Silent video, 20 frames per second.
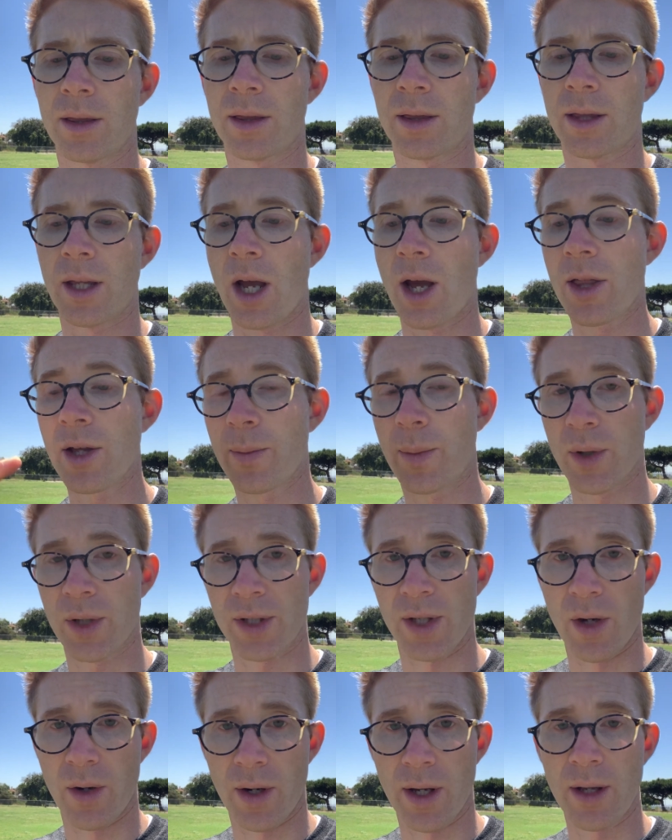The other
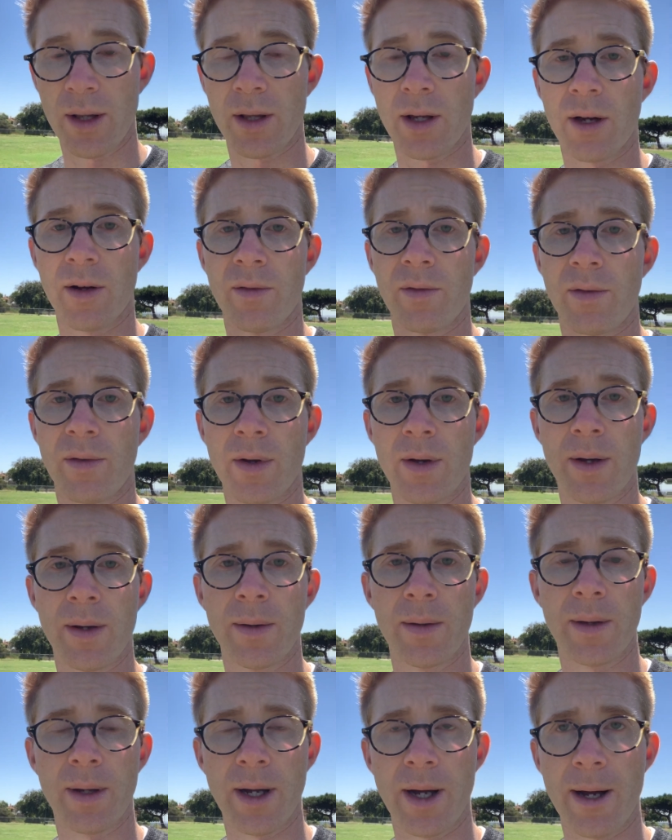persona of
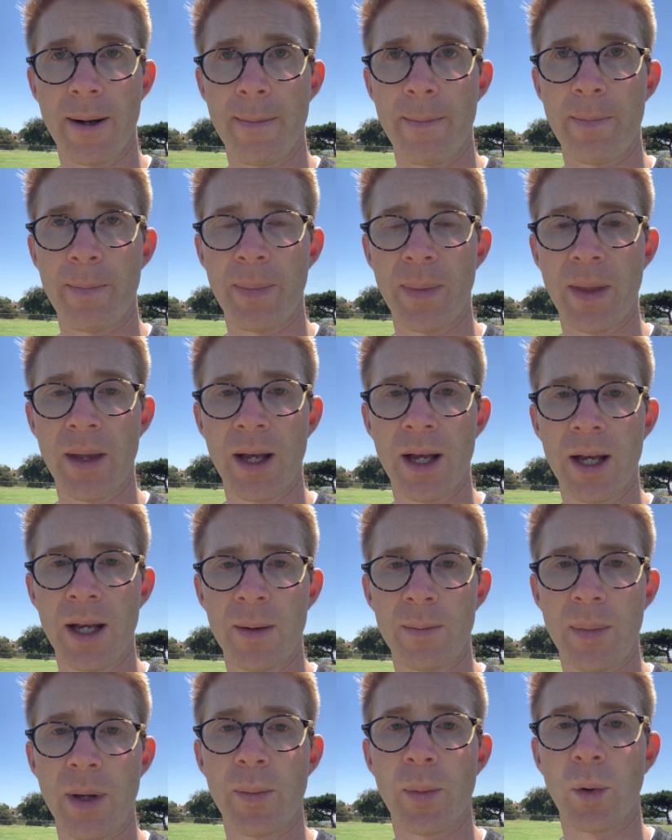
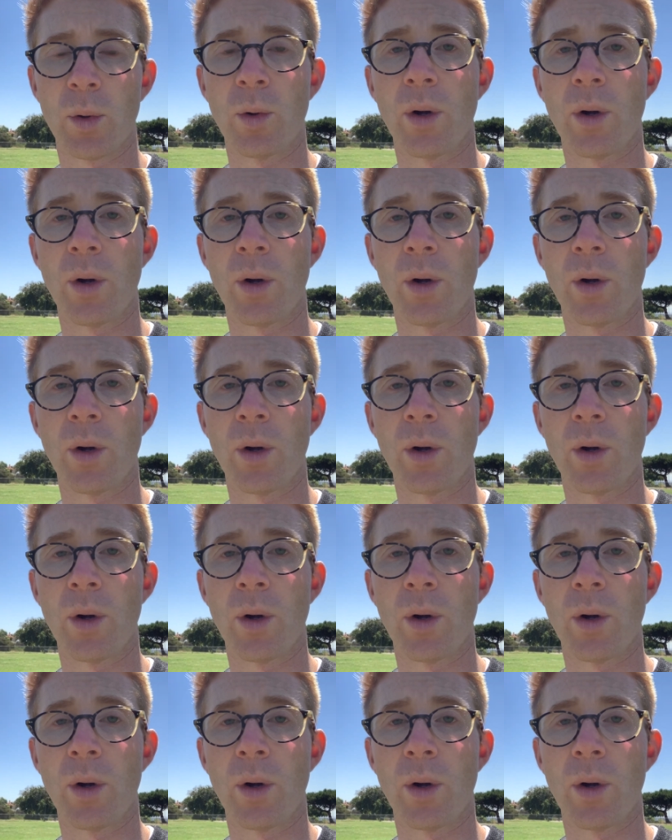people